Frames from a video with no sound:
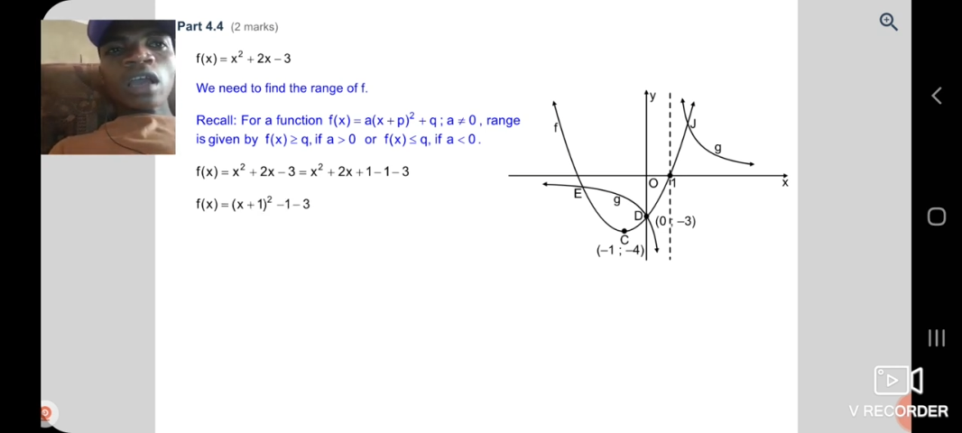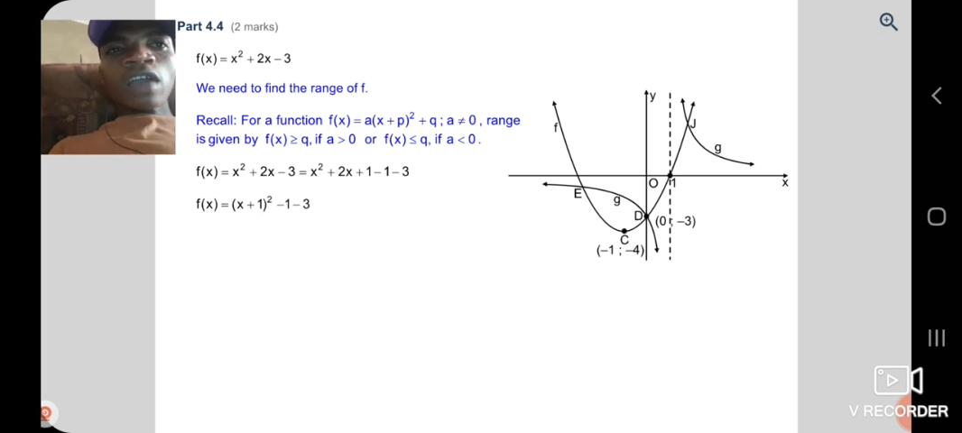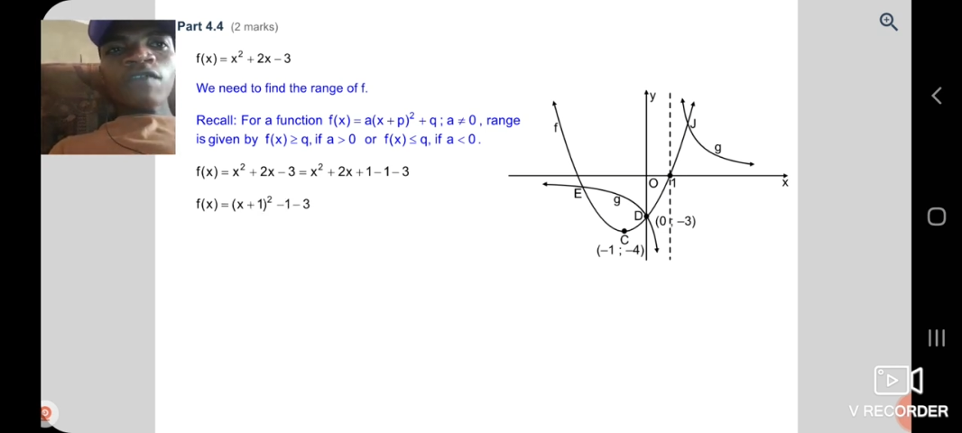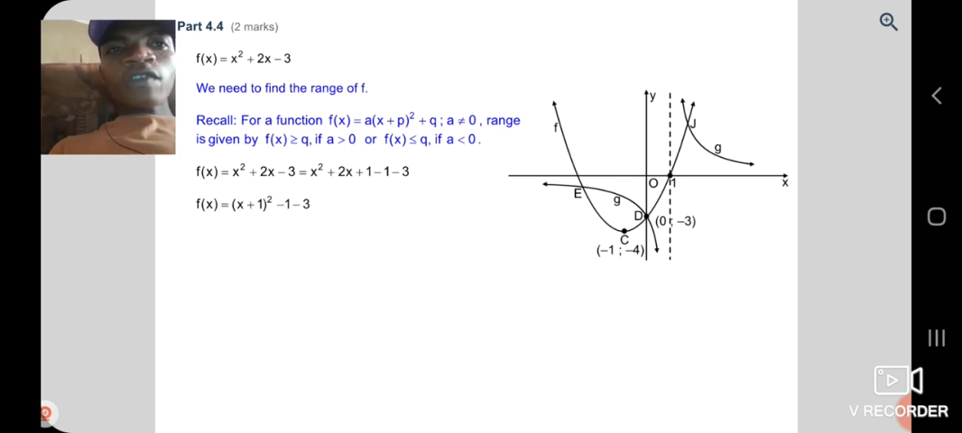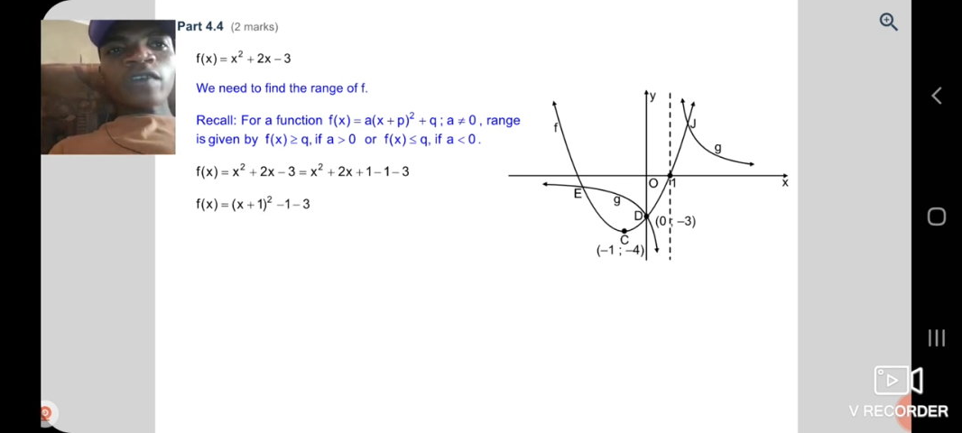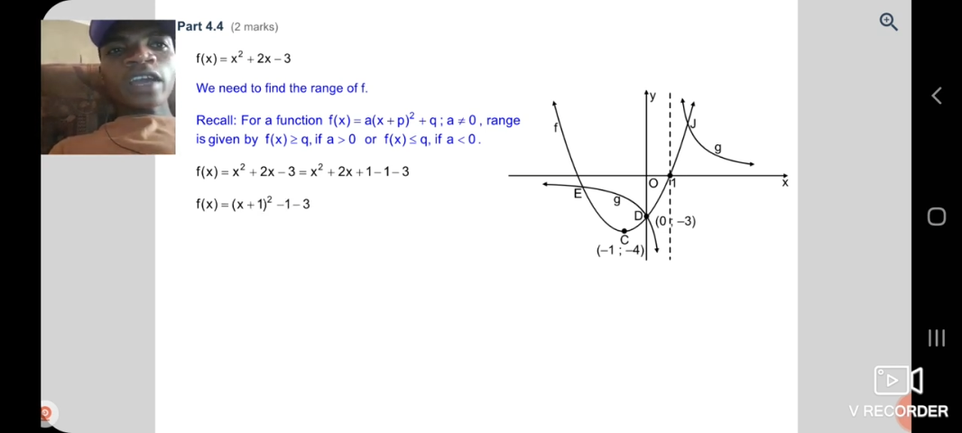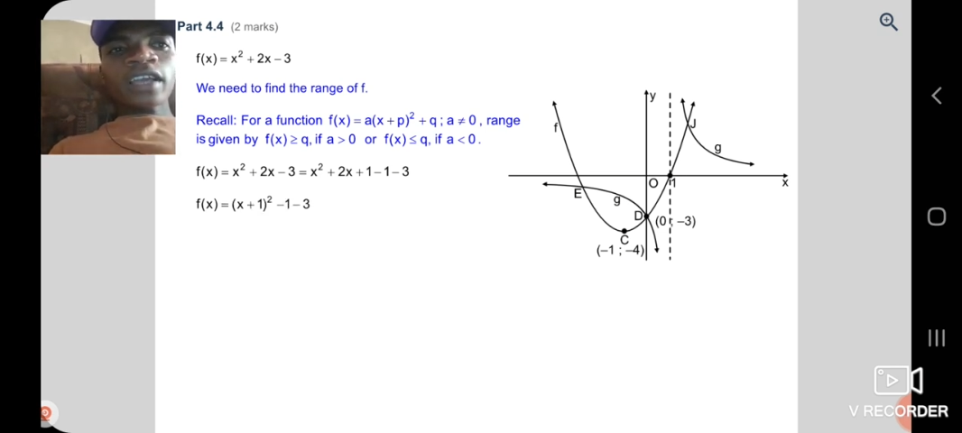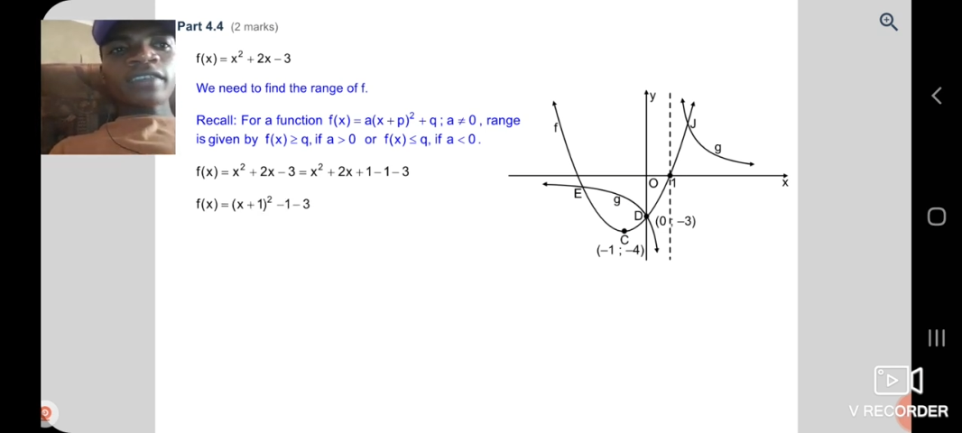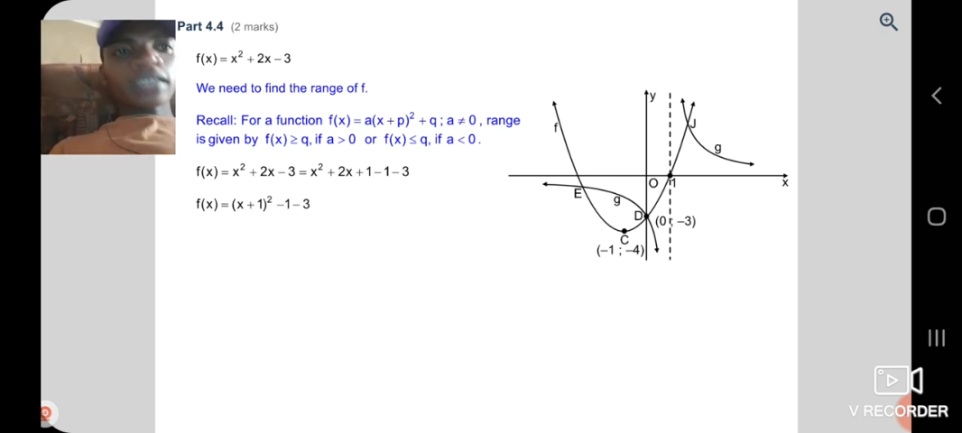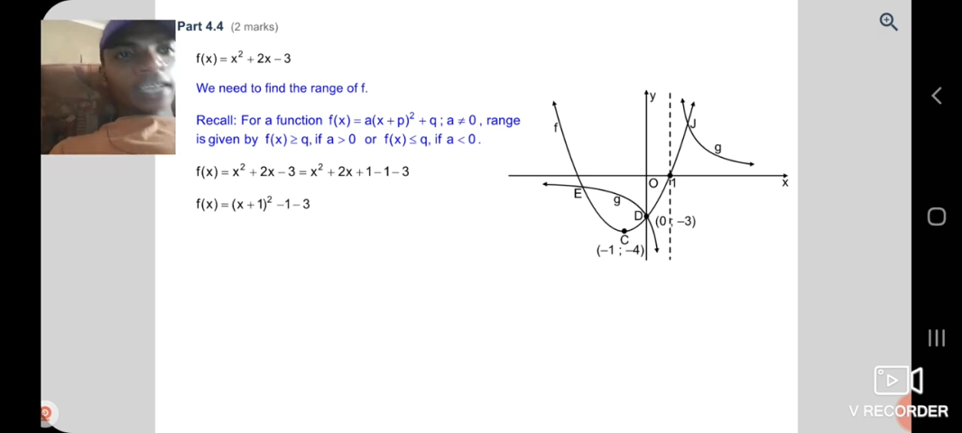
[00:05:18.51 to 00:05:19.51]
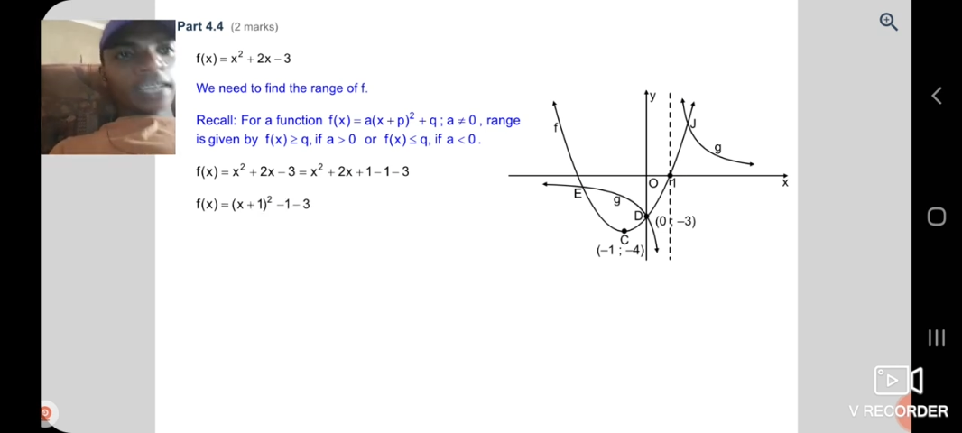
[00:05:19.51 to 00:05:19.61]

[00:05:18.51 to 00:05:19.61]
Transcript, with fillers: f of x